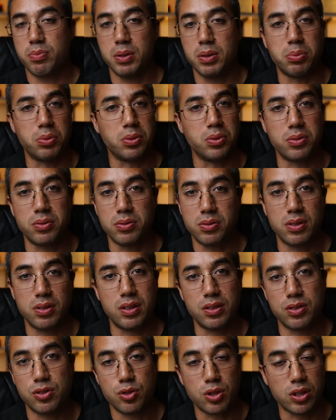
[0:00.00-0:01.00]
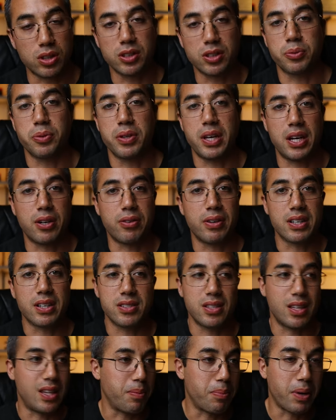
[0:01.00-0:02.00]
people struggling with
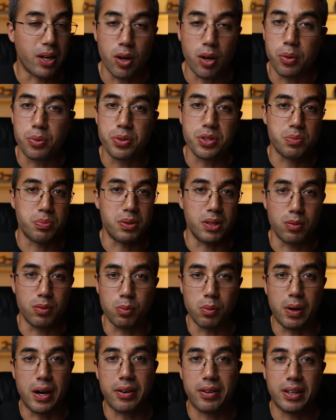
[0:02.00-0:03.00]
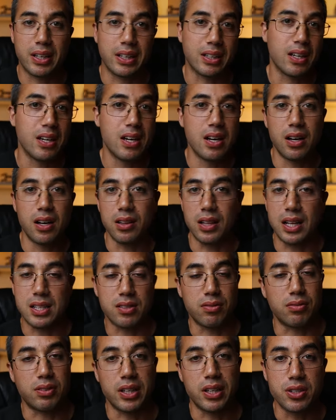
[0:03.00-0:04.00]
anorexia, they might always be wearing
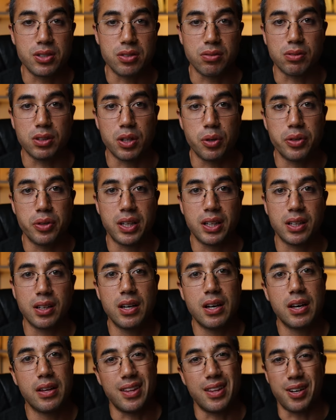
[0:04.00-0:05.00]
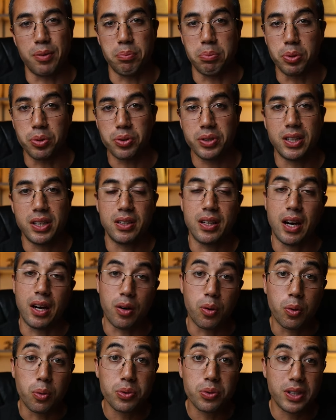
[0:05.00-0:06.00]
lots of layers of clothing that are bulky,
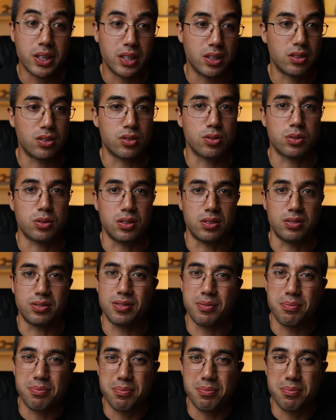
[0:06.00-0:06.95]
not only to sort of